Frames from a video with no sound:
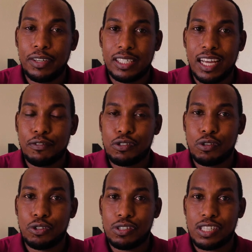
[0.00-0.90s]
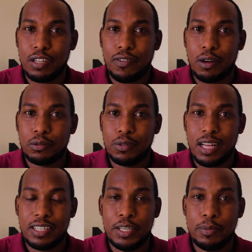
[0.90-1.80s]
you definitely have to sort yourself
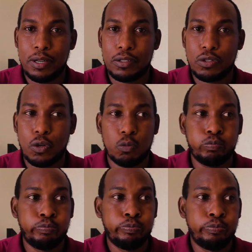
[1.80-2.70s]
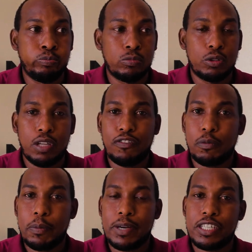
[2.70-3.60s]
out with that email. So
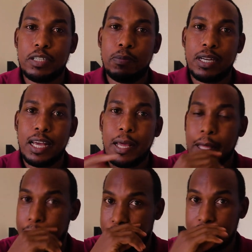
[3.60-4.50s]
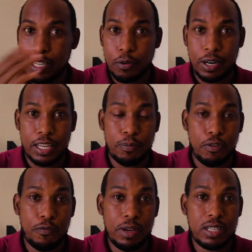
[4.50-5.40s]
you'll have to be patient, but I've seen a
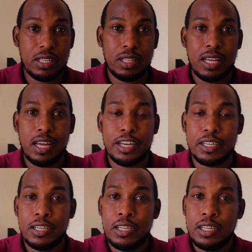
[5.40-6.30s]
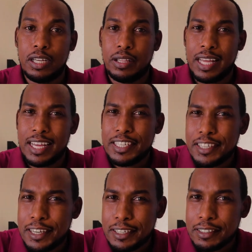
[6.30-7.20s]
great improvement in their
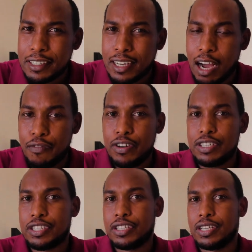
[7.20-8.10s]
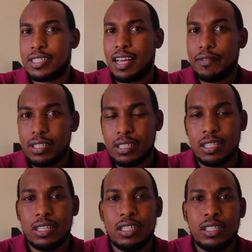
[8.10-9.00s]
internet coverage in the
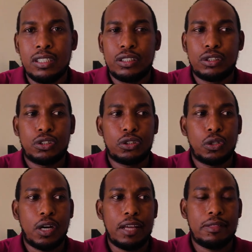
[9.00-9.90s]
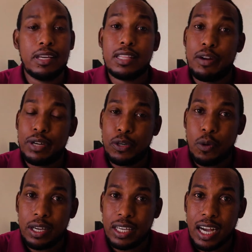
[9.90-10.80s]
service. So I think they're
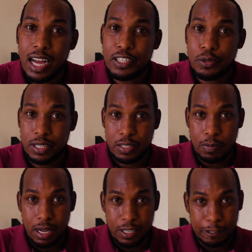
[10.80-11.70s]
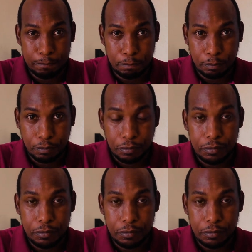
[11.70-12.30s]
really working hard to expand.